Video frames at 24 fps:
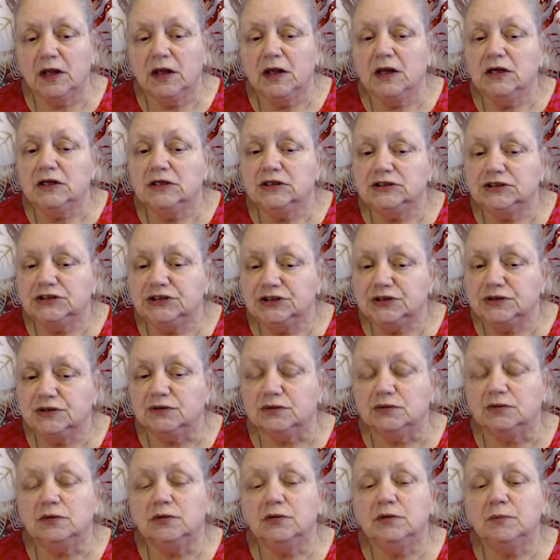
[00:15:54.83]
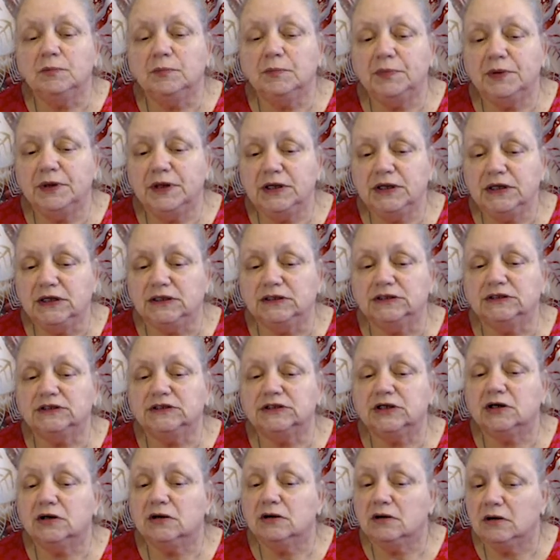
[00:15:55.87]
So please
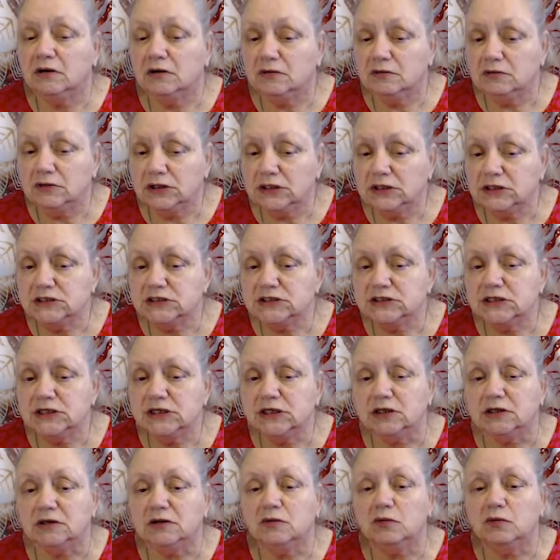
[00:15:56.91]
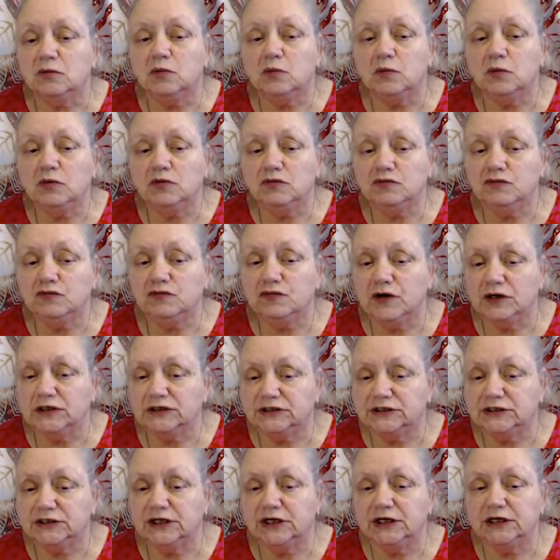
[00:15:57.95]
only take what
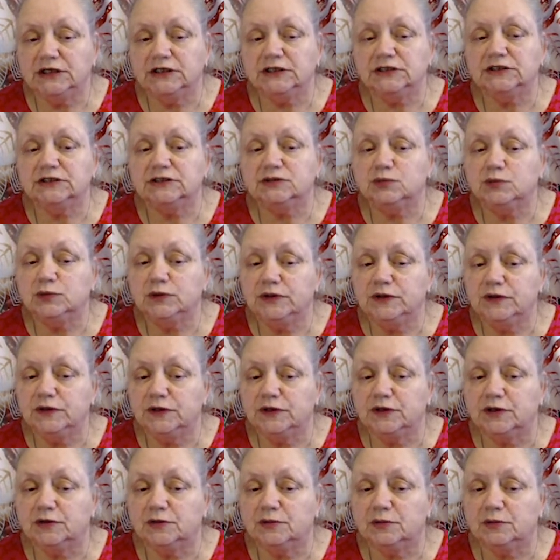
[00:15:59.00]
resonates with you.